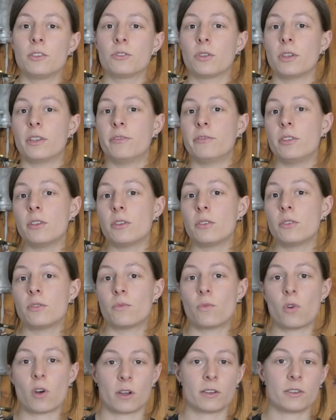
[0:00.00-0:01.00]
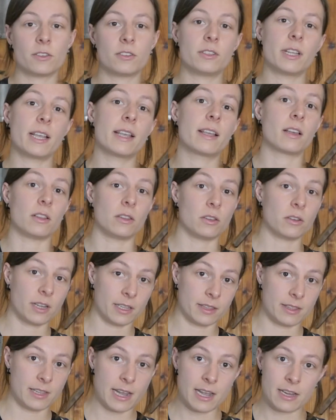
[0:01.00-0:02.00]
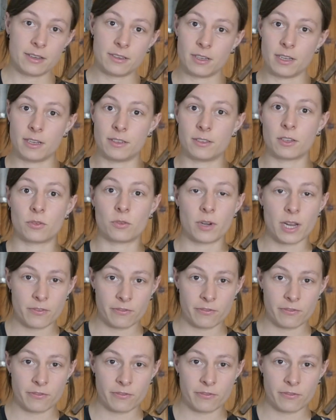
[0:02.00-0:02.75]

So if you want to take a look at that, it's a great